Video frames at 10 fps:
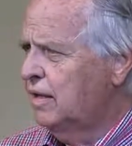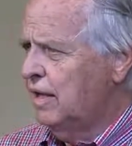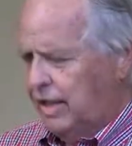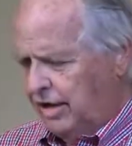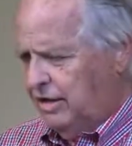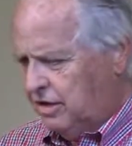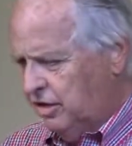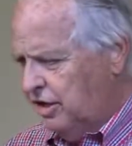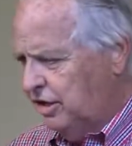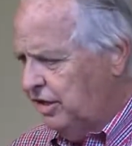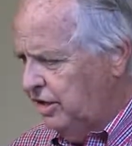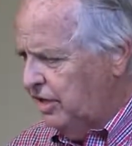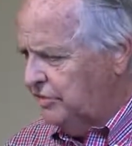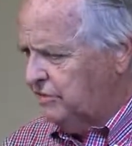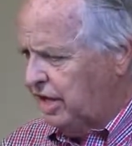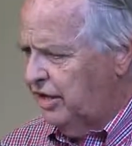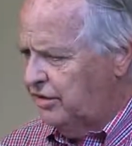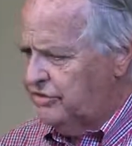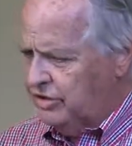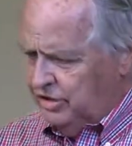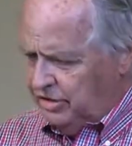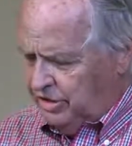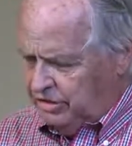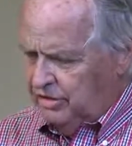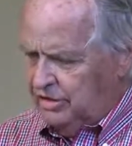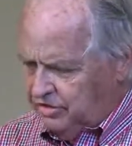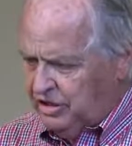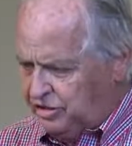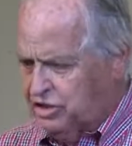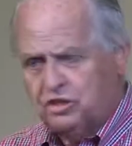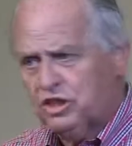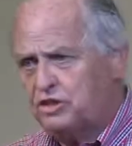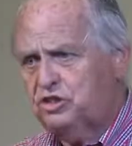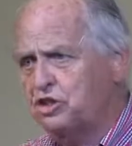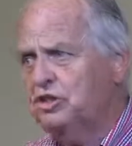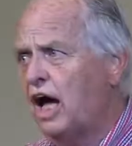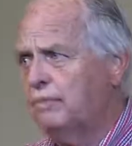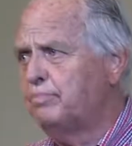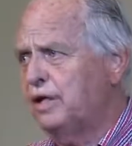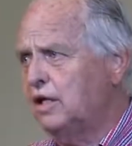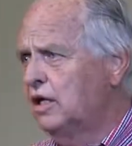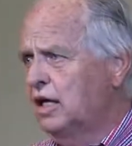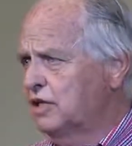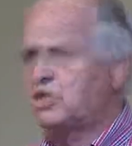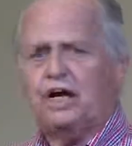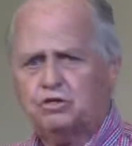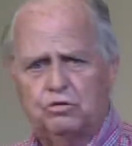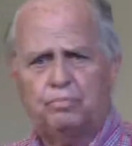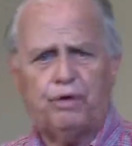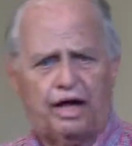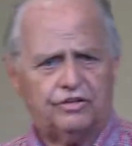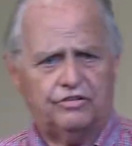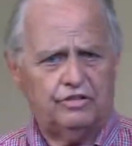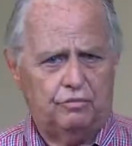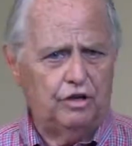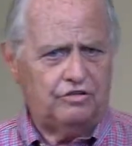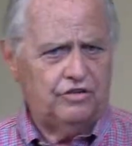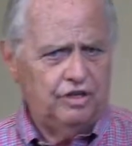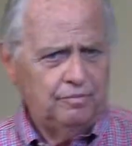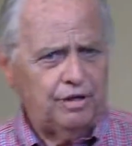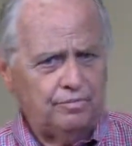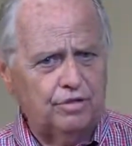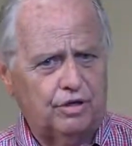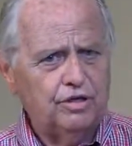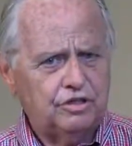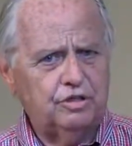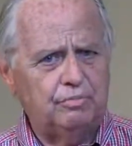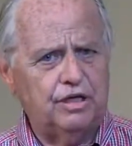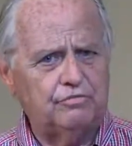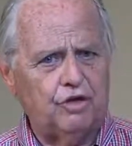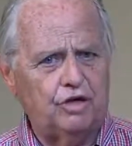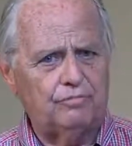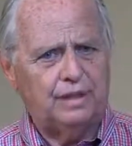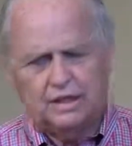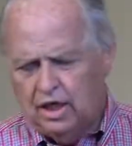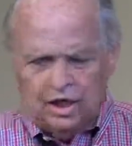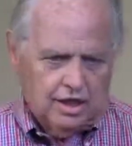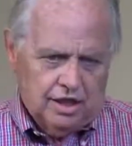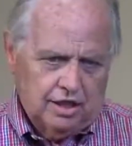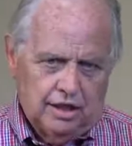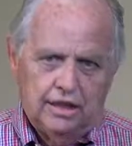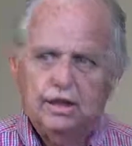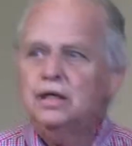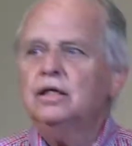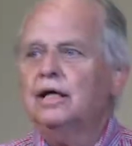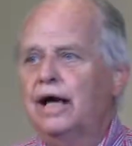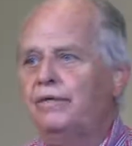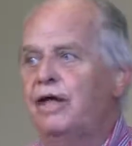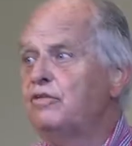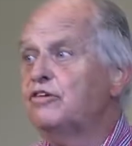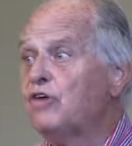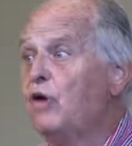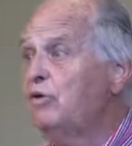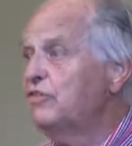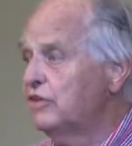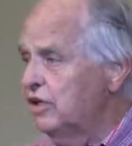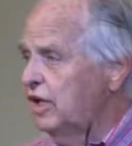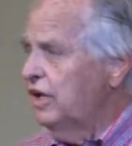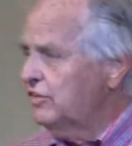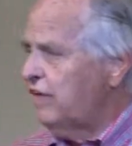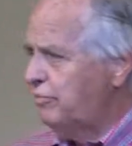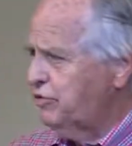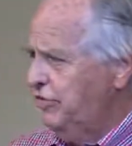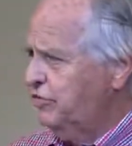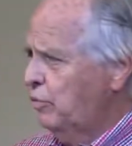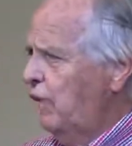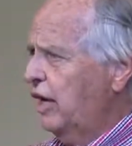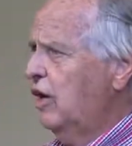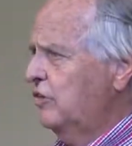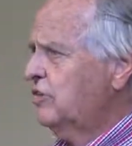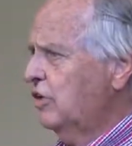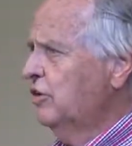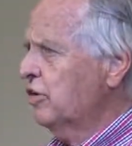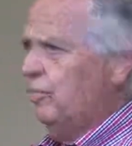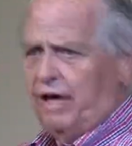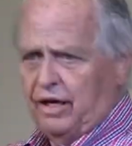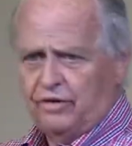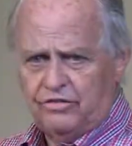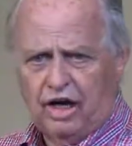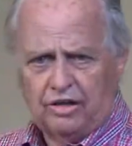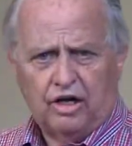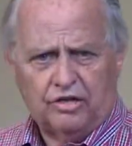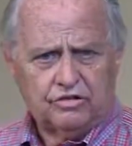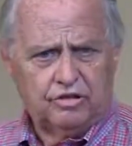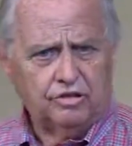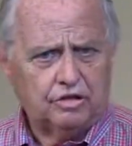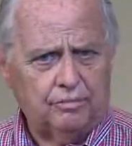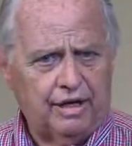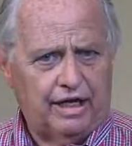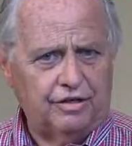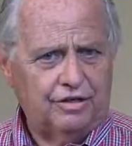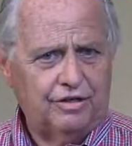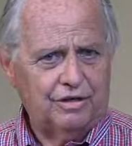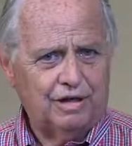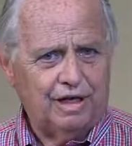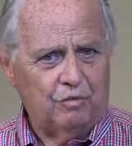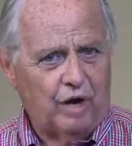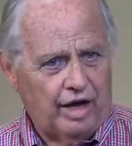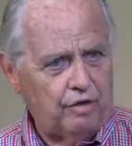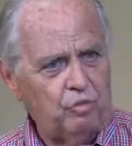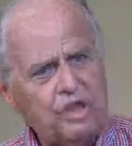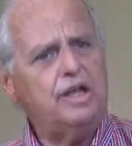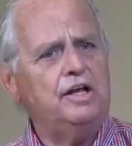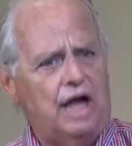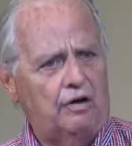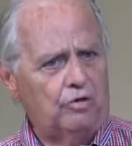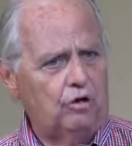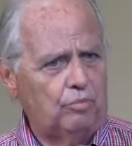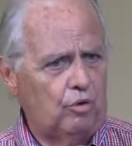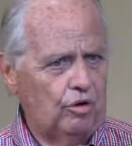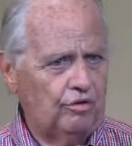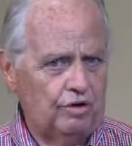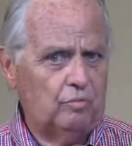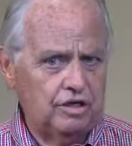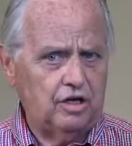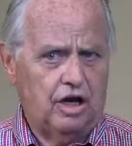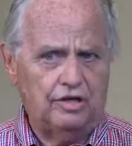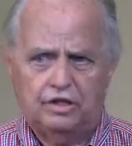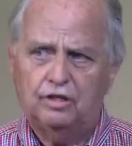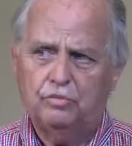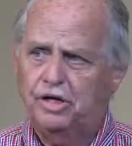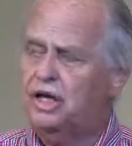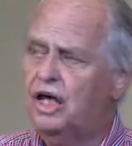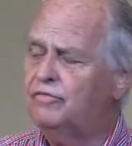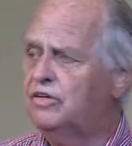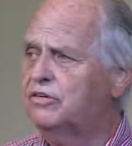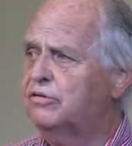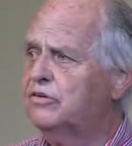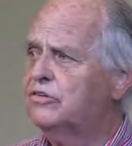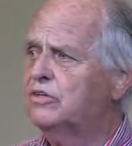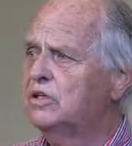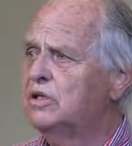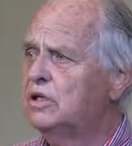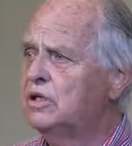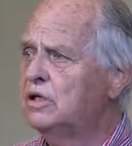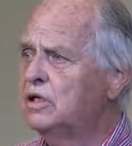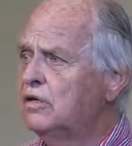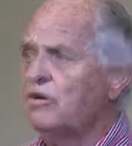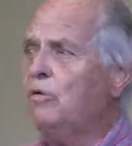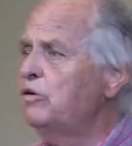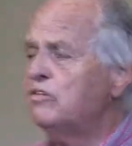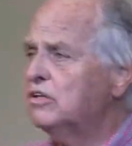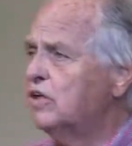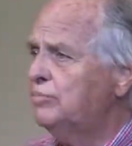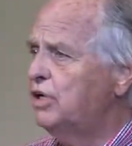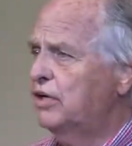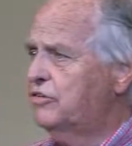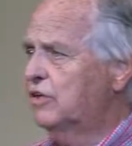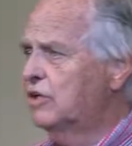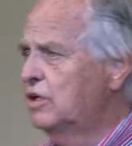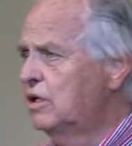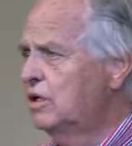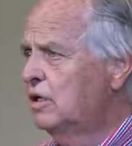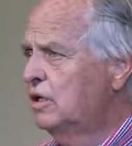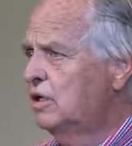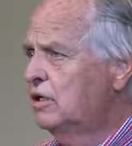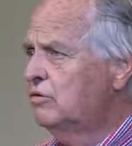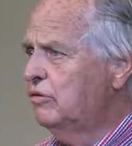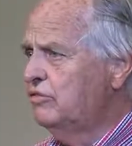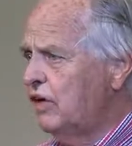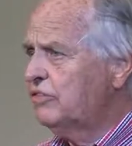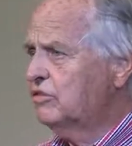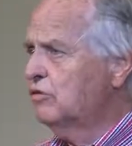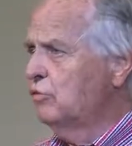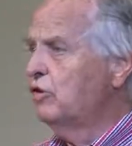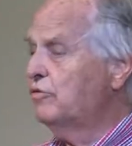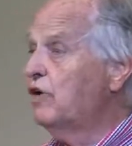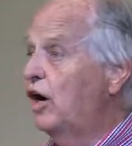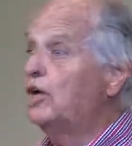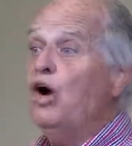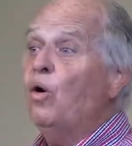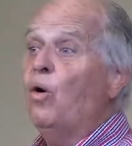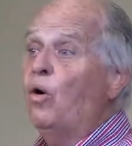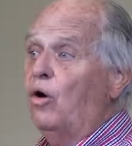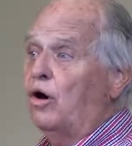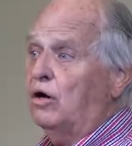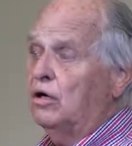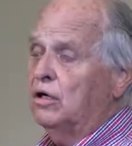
Yeah, it clearly says that such and such should not be a sexual practice in which people should be involved. And then there's always the exceptions to why God's clear command is not God's clear command, and why we now know more than what God did when he gave it to us. It's always the temptation to adjust the word of God, or